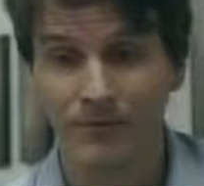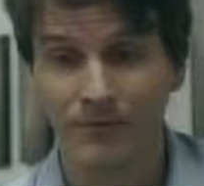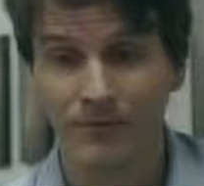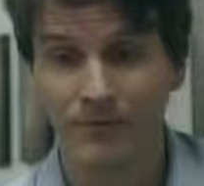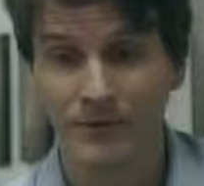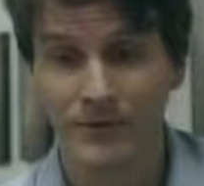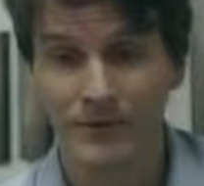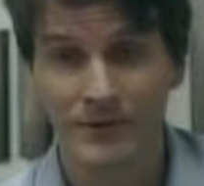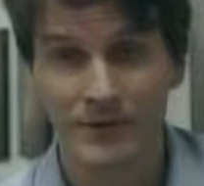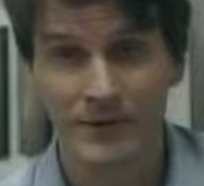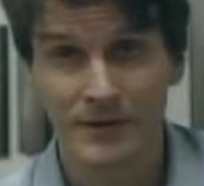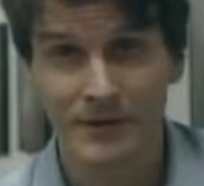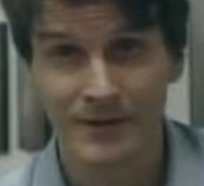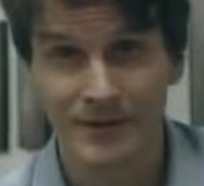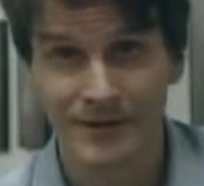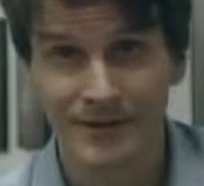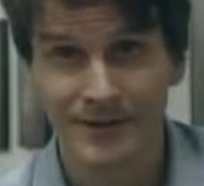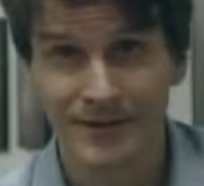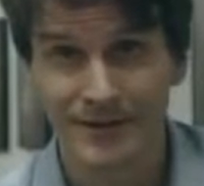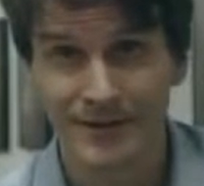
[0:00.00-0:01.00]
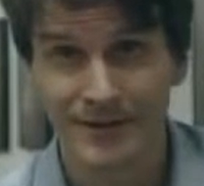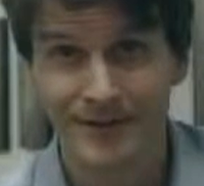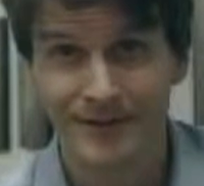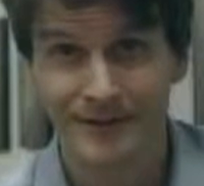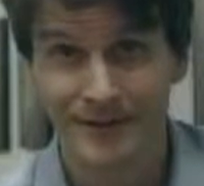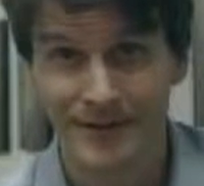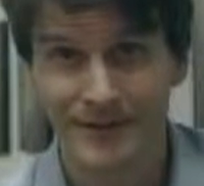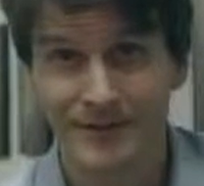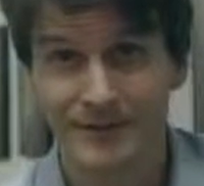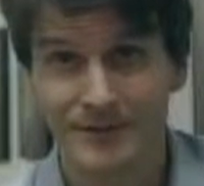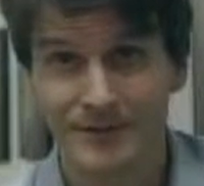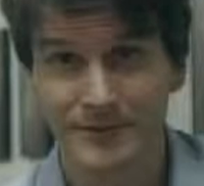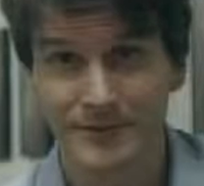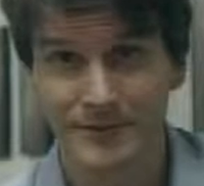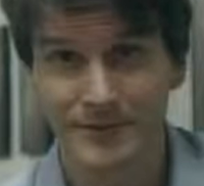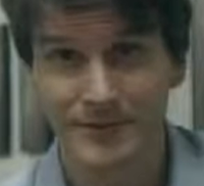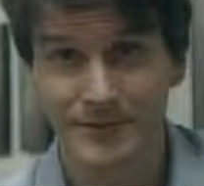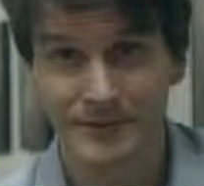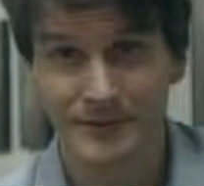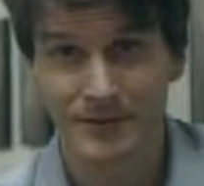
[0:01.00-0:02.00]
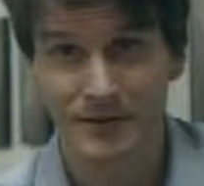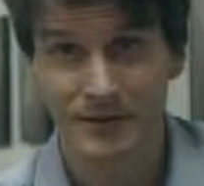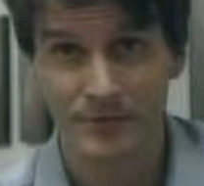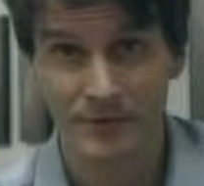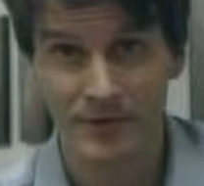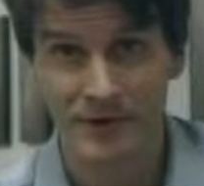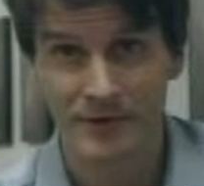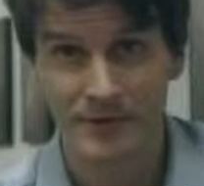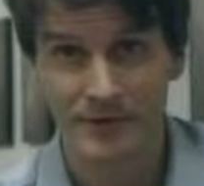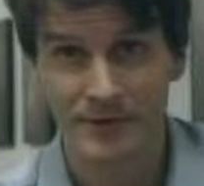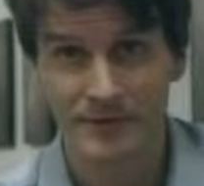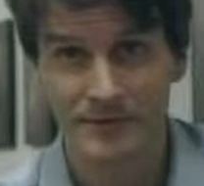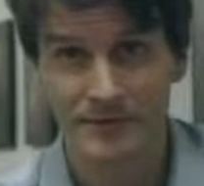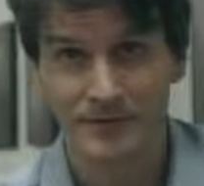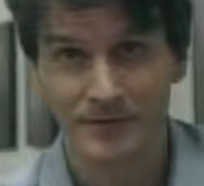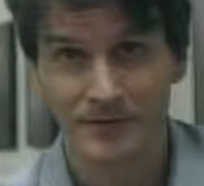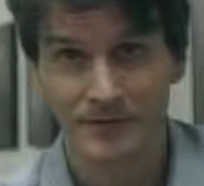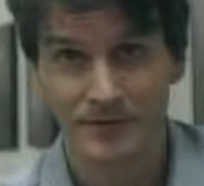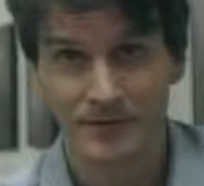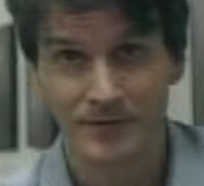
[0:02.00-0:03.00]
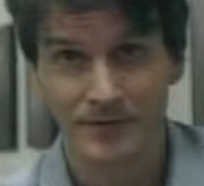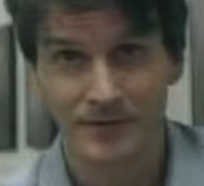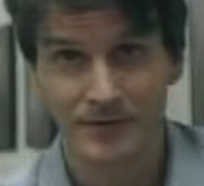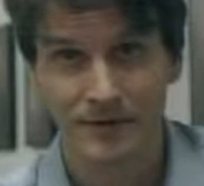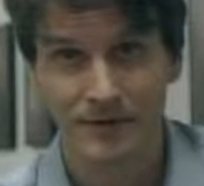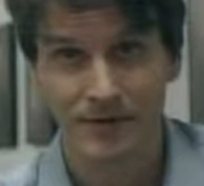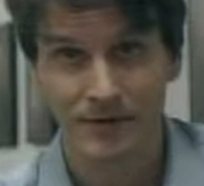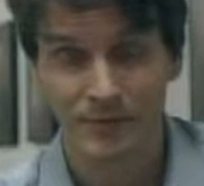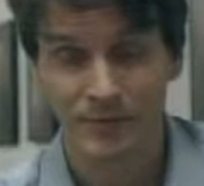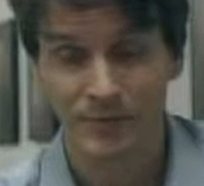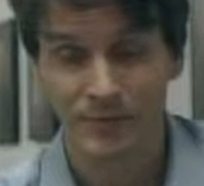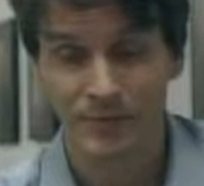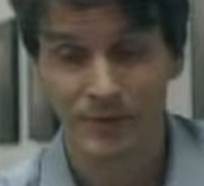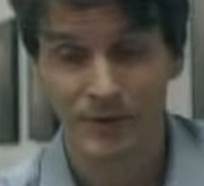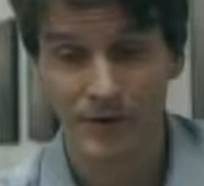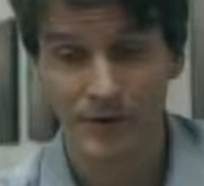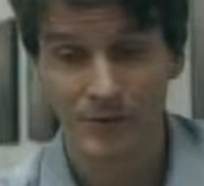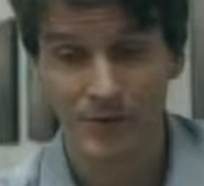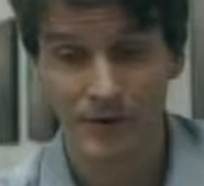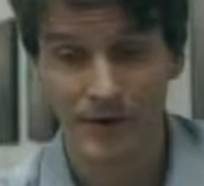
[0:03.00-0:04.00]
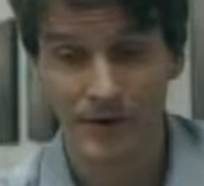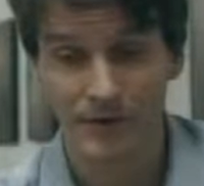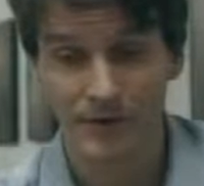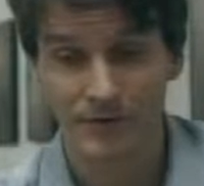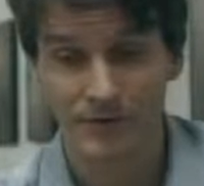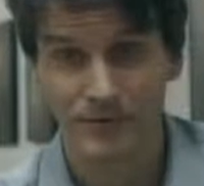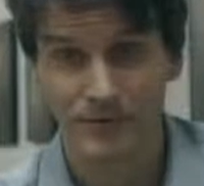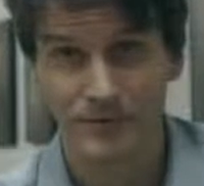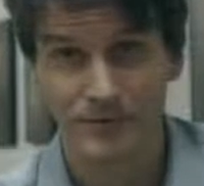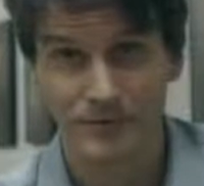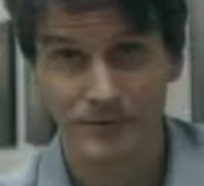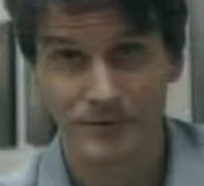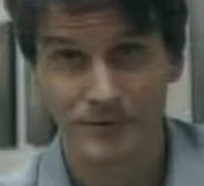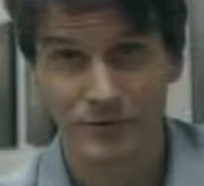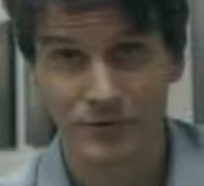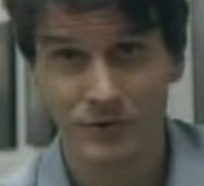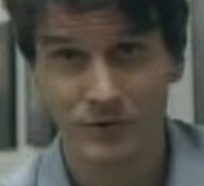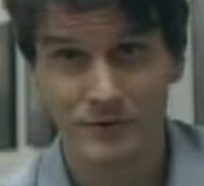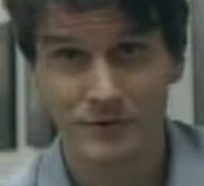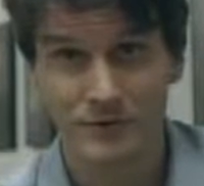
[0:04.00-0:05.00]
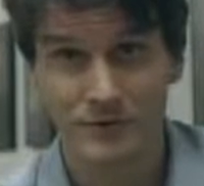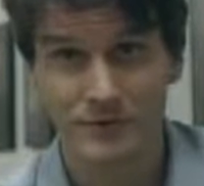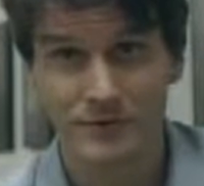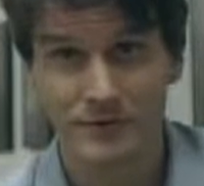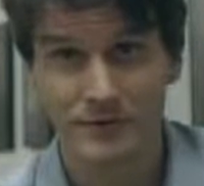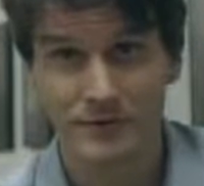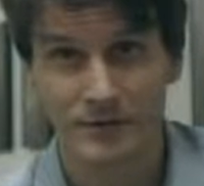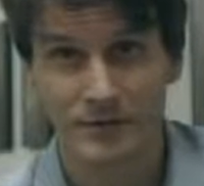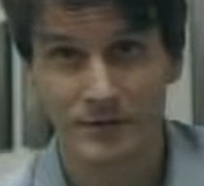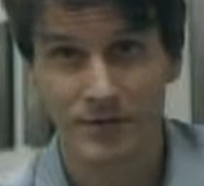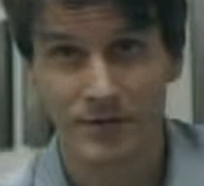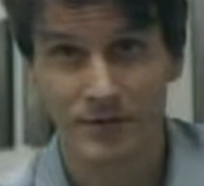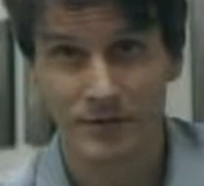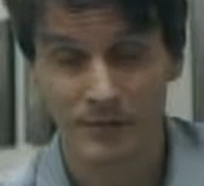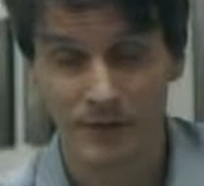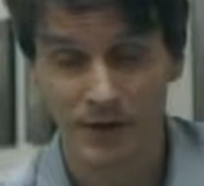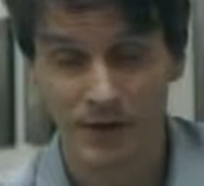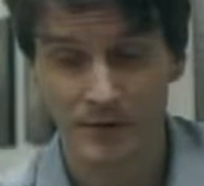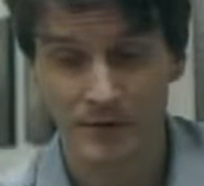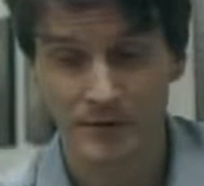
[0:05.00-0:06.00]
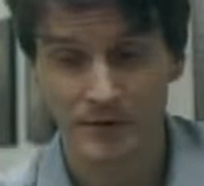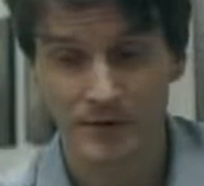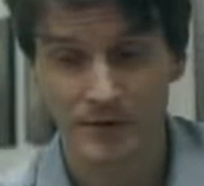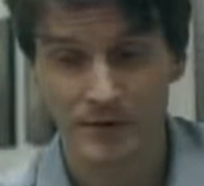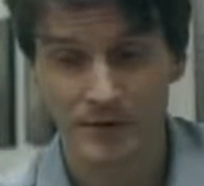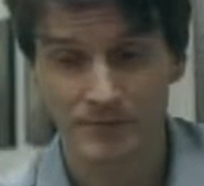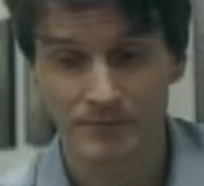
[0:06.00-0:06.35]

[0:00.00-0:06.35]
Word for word: One thing that stands out about this, about these portraits, and about uh,